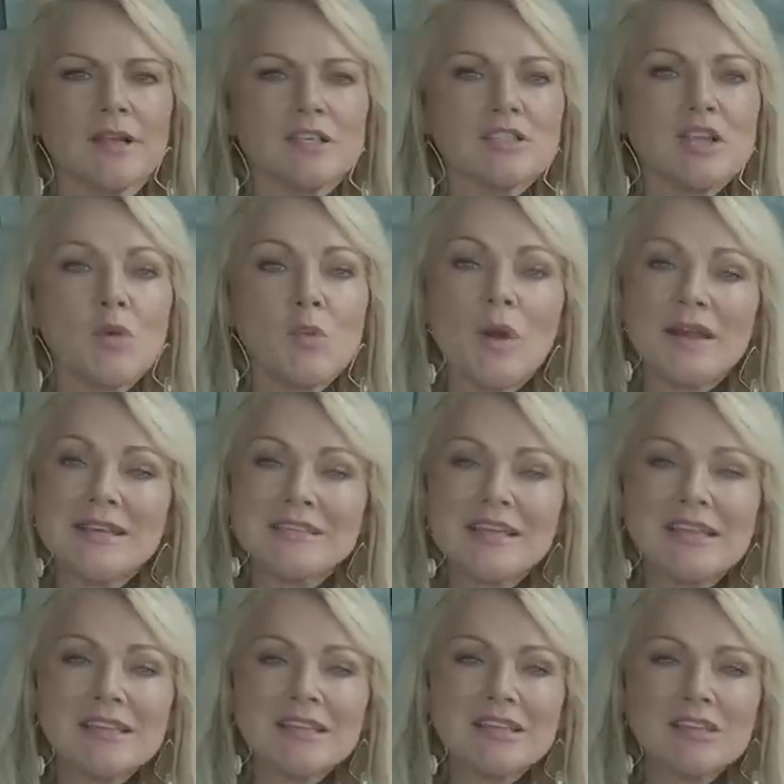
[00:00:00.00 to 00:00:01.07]
So I want to tell you
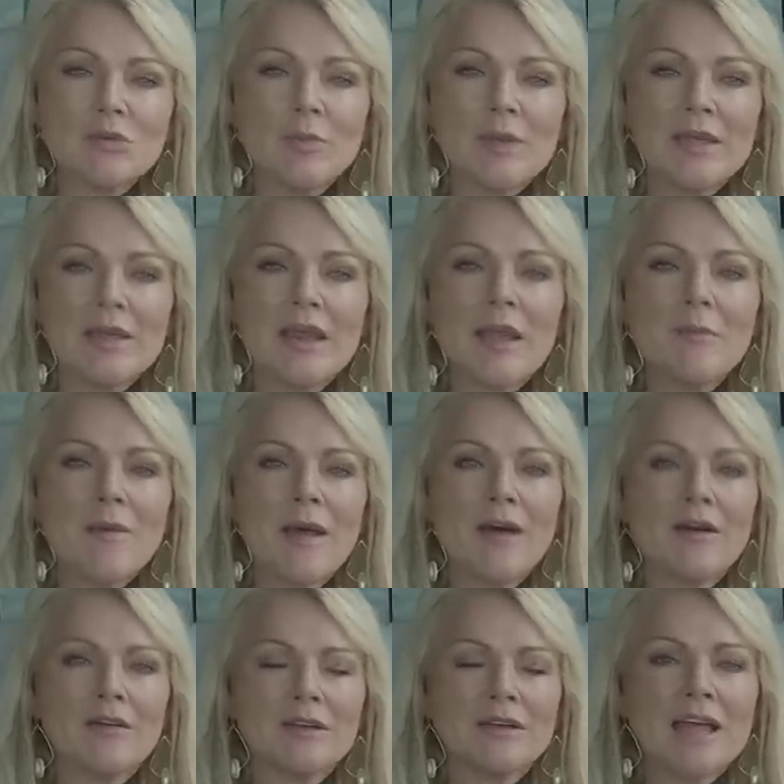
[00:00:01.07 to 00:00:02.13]
a little bit
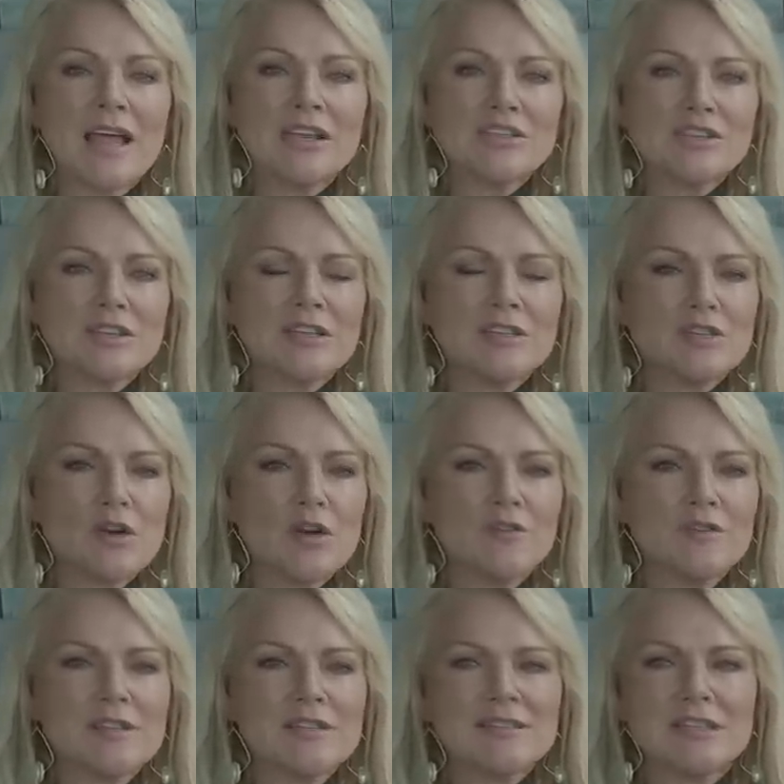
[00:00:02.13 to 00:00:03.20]
about National Indoor
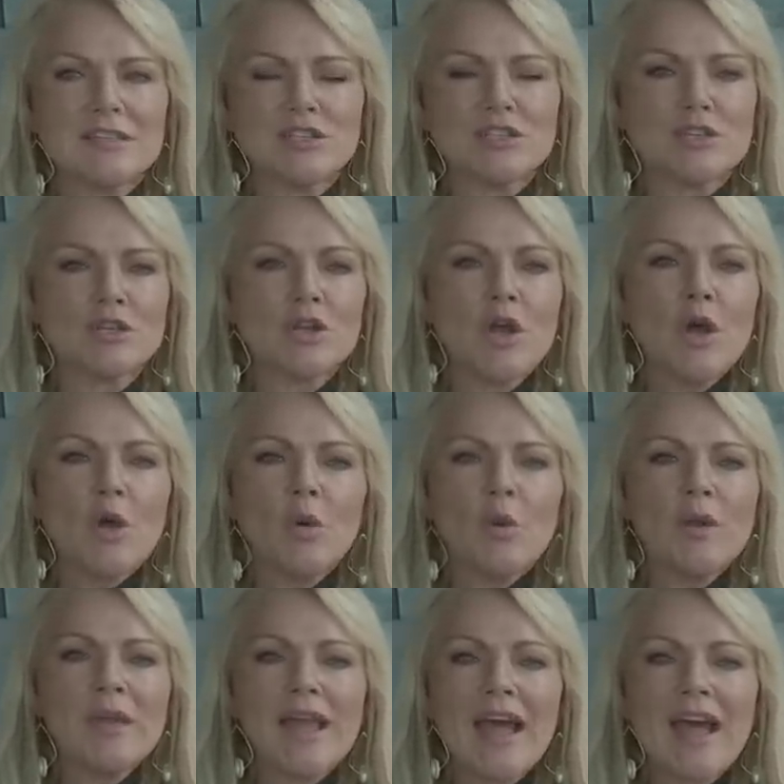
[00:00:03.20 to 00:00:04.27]
RV Center. We
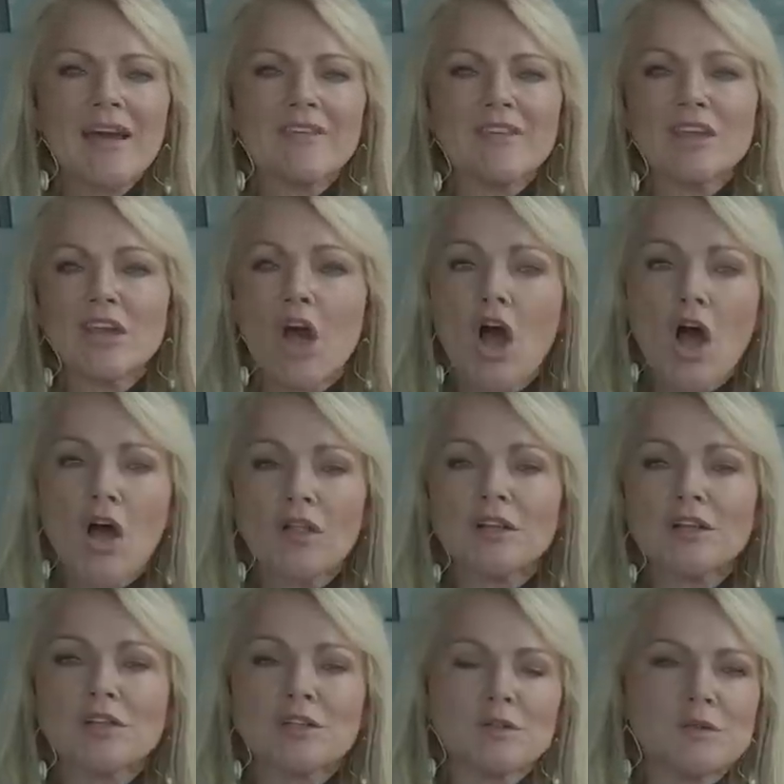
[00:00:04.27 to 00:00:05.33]
have an
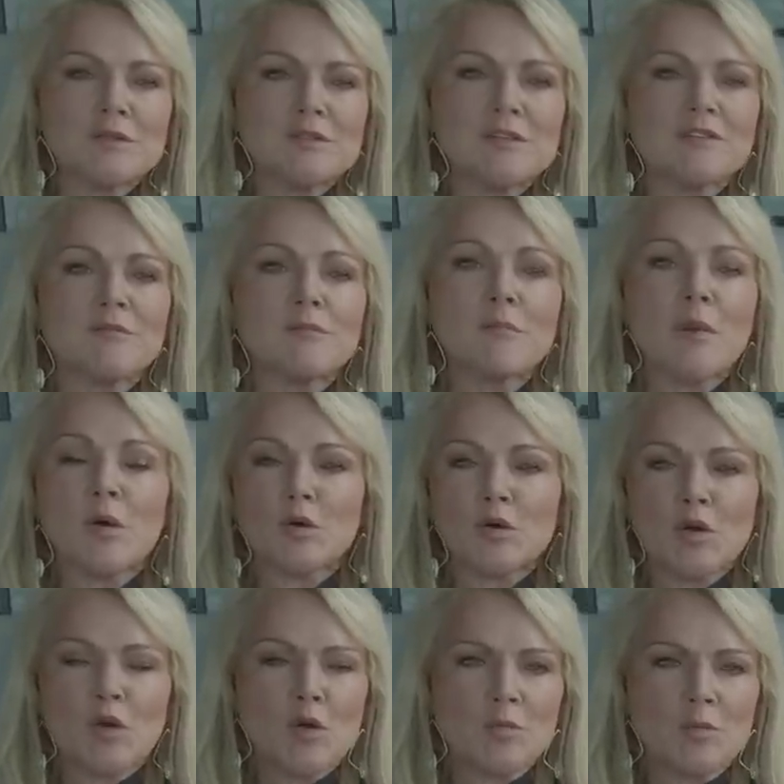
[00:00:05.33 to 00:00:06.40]
all-inclusive
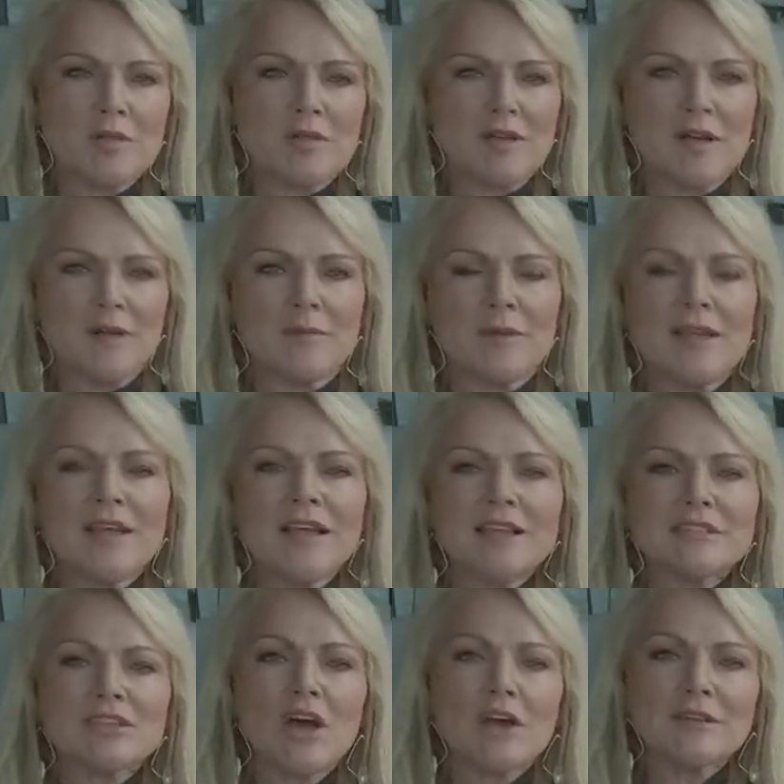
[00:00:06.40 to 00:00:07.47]
motorhome club. It's
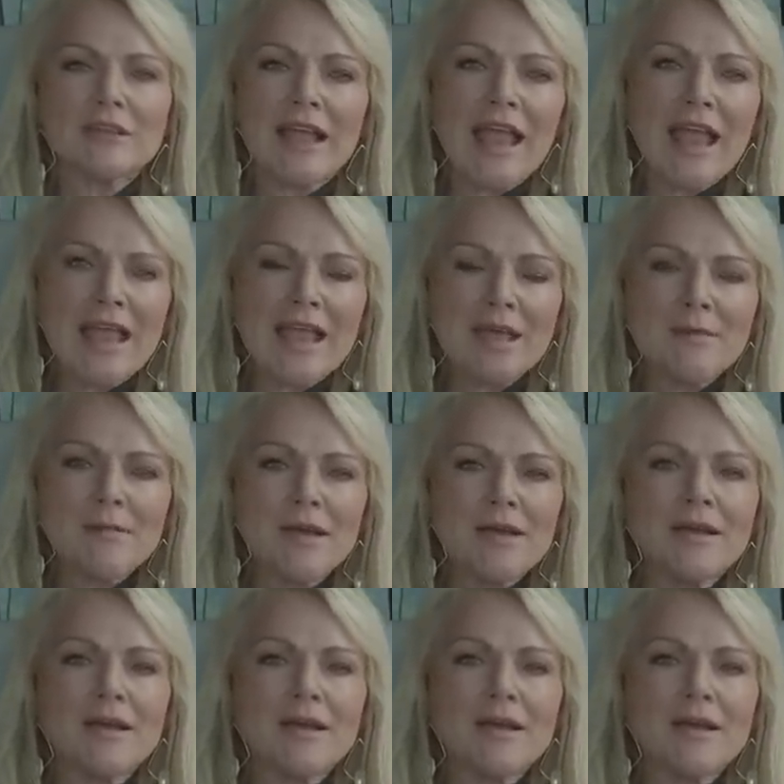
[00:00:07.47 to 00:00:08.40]
called AimClub.org.